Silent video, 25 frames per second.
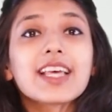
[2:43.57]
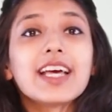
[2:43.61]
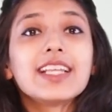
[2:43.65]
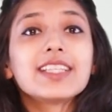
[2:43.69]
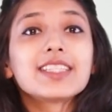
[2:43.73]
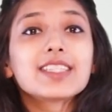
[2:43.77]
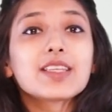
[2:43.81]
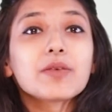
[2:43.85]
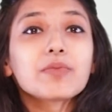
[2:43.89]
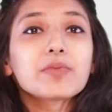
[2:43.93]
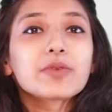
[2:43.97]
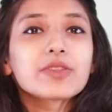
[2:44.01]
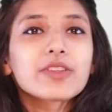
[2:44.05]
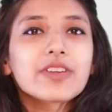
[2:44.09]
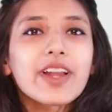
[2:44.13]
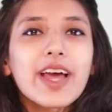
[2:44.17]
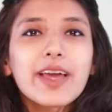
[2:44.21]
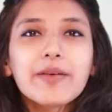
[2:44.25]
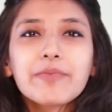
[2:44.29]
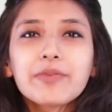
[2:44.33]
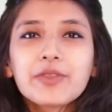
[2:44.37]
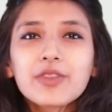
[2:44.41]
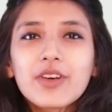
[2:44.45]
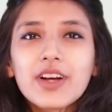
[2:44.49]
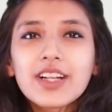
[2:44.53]
and
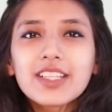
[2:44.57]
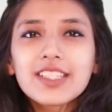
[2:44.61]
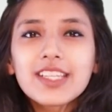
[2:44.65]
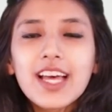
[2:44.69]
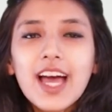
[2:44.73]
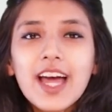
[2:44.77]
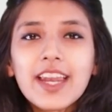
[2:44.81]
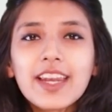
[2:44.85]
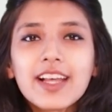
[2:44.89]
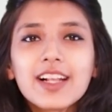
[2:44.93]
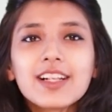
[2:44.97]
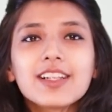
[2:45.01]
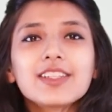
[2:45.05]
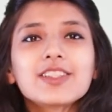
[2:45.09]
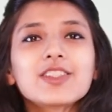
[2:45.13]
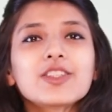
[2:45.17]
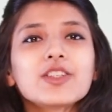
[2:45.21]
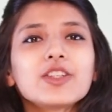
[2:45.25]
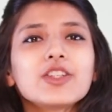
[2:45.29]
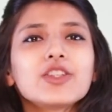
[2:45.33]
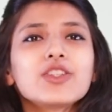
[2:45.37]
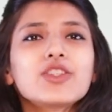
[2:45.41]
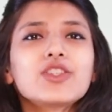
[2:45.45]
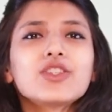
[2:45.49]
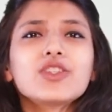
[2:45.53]
subscribe to our channel so you